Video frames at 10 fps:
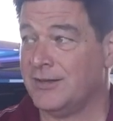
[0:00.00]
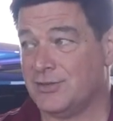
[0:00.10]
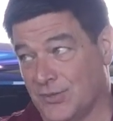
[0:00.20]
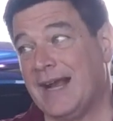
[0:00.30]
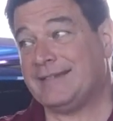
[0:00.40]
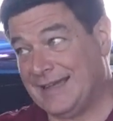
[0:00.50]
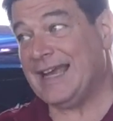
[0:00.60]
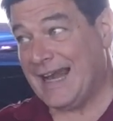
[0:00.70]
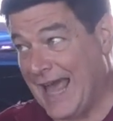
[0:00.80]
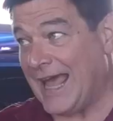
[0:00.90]
direct
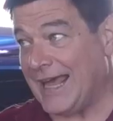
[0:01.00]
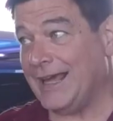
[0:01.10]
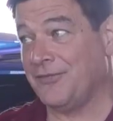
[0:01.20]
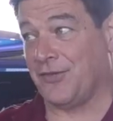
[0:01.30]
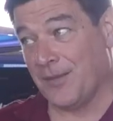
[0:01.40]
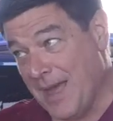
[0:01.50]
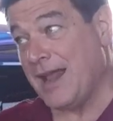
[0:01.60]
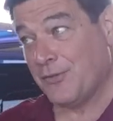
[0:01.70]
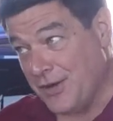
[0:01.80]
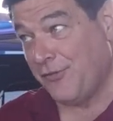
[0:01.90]
DNA from
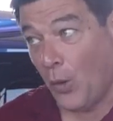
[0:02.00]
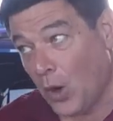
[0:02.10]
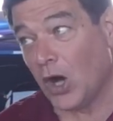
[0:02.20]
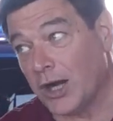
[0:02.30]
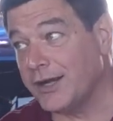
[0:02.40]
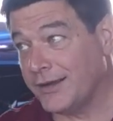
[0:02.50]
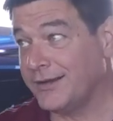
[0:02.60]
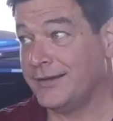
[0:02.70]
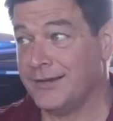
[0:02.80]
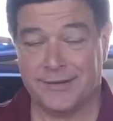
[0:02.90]
Henry Ford,
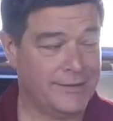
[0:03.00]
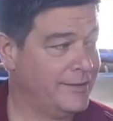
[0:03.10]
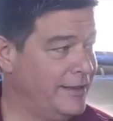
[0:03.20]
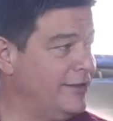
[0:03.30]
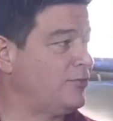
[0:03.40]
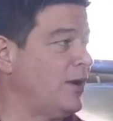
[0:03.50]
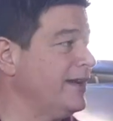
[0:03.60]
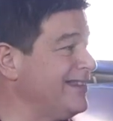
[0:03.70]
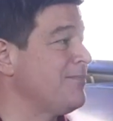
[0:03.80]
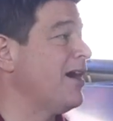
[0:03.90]
is
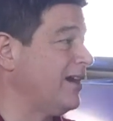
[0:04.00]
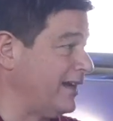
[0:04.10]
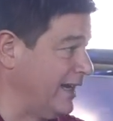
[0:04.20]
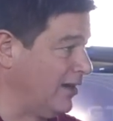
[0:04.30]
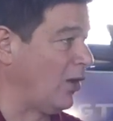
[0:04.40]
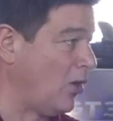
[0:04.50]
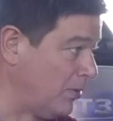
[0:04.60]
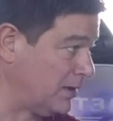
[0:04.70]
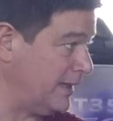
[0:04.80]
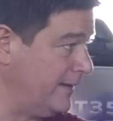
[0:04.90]
running the marketing
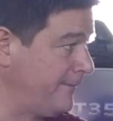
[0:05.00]
globally.